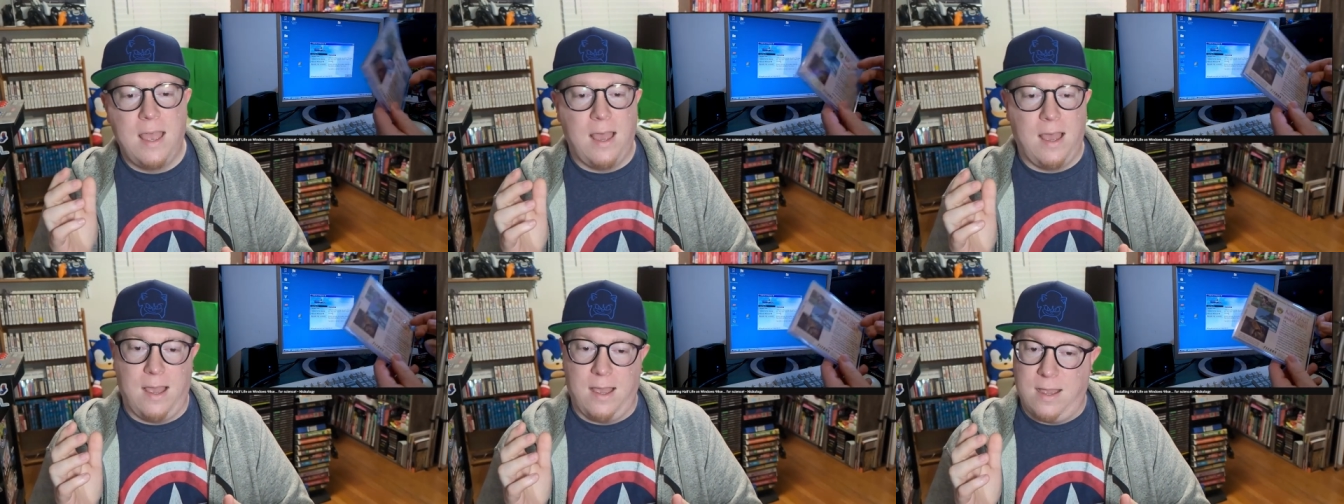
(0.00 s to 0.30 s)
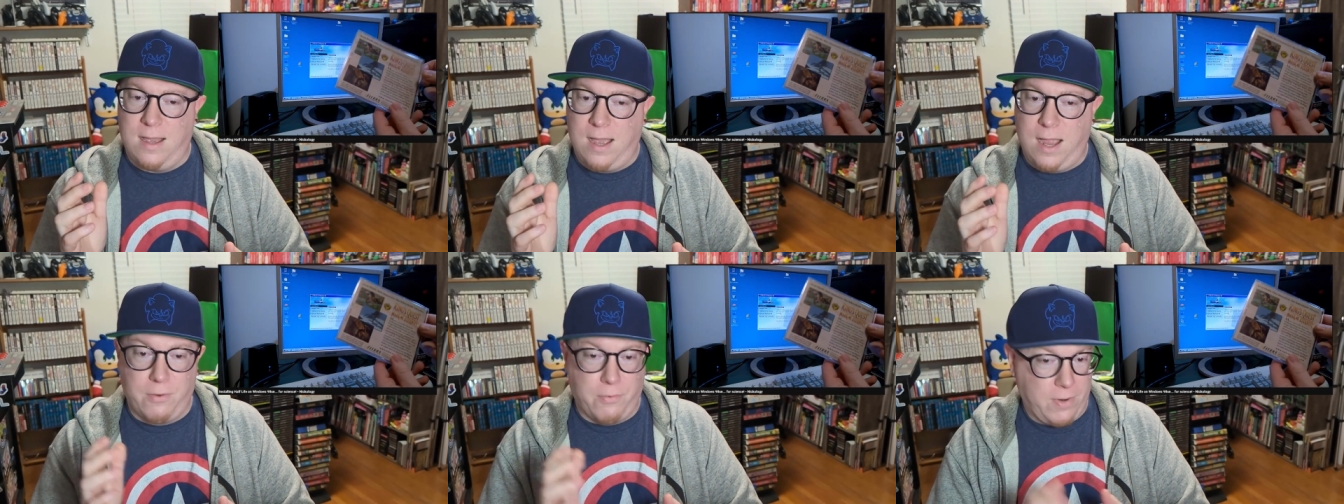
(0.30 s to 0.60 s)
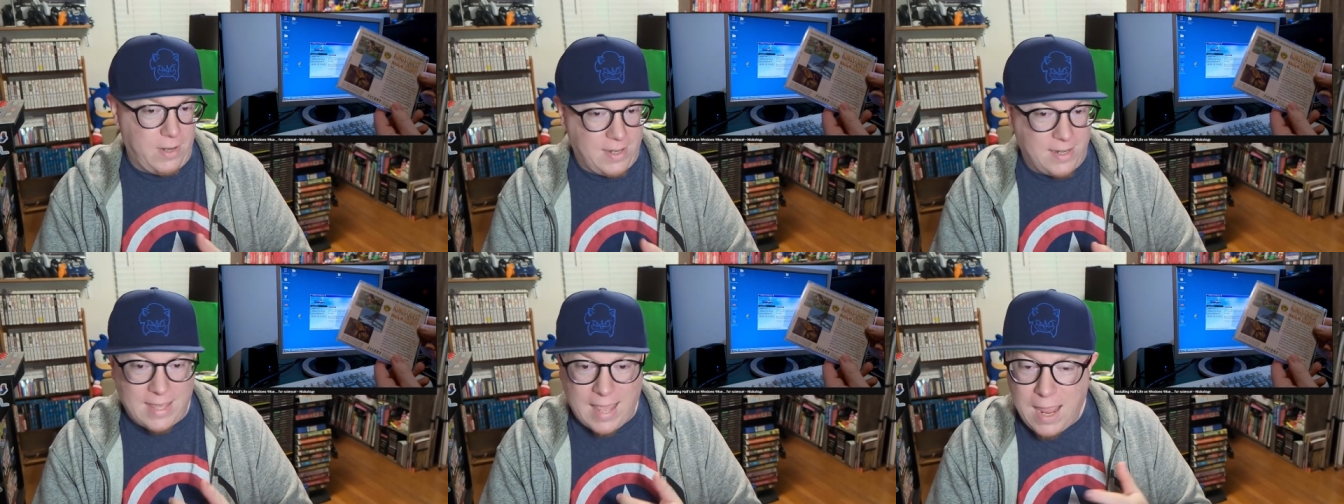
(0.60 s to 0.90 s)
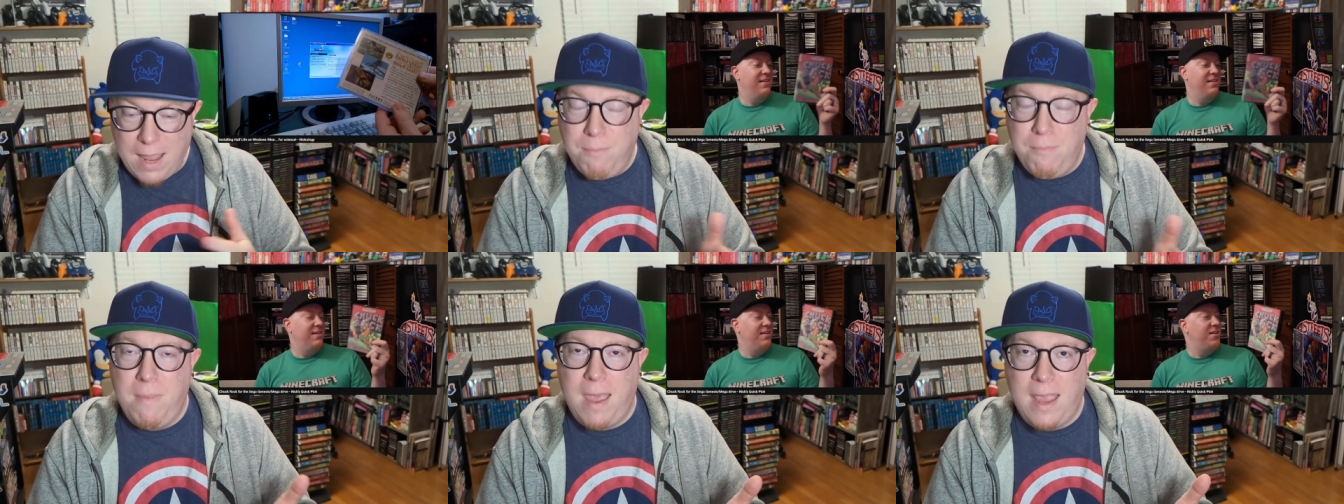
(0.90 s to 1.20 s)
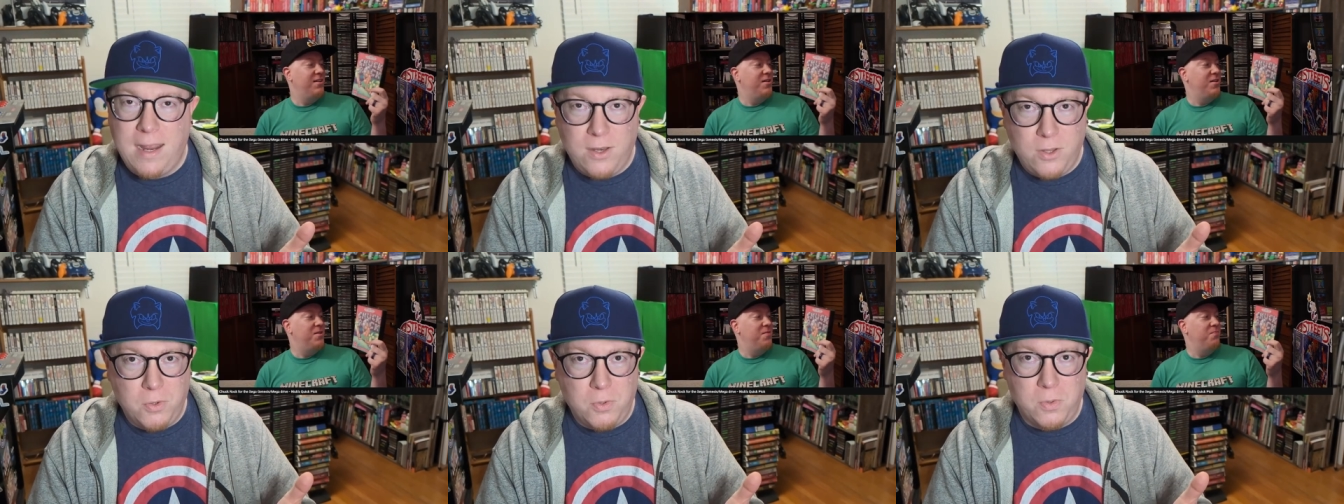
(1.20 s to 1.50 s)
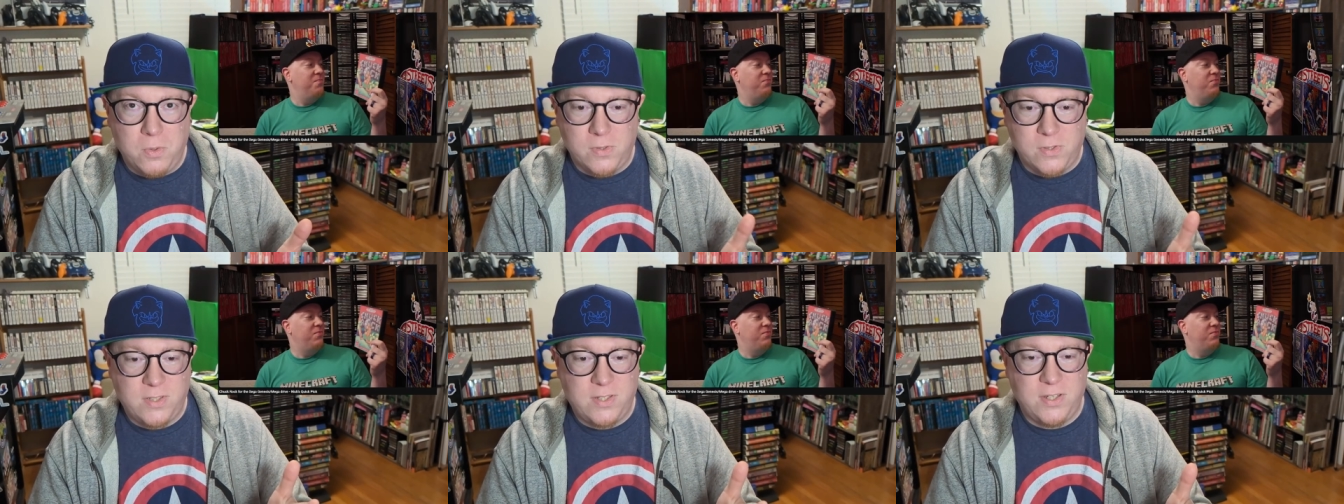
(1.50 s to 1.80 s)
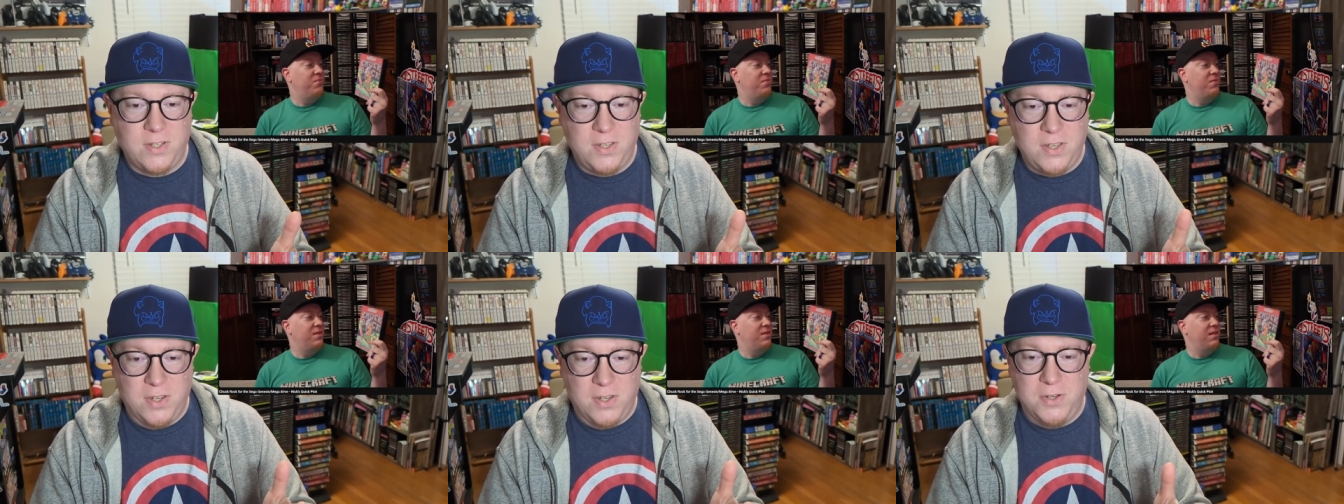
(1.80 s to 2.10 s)
uh, I read game manuals
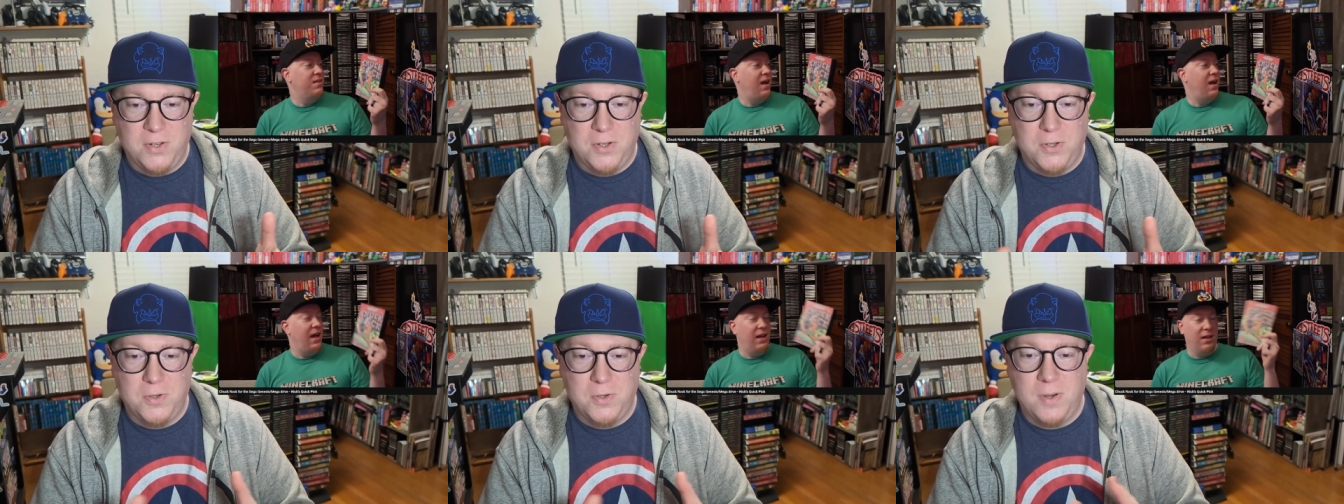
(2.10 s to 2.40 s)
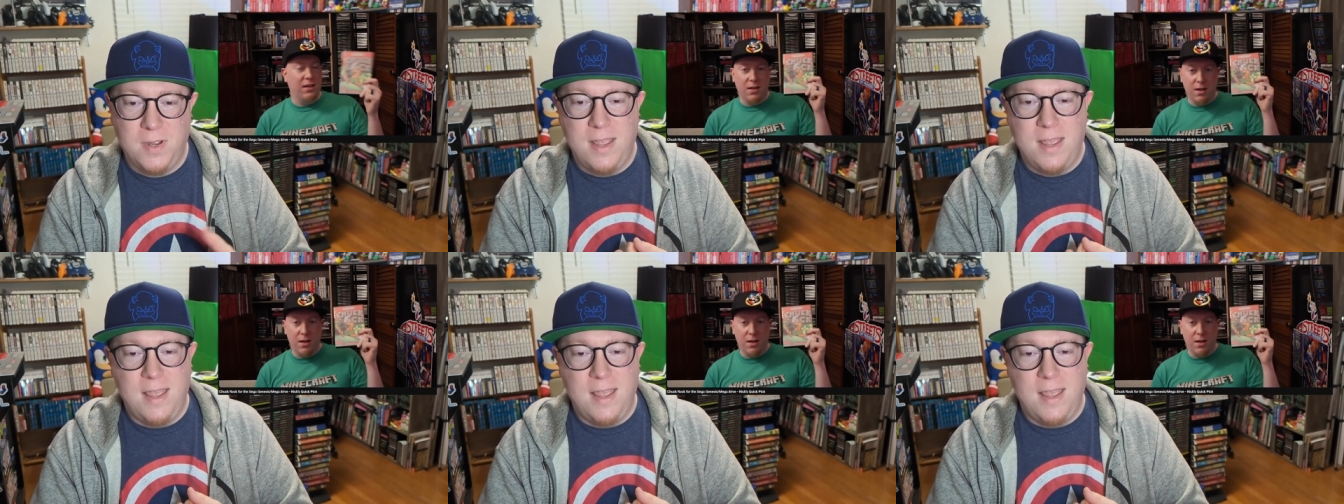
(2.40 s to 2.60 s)
to you,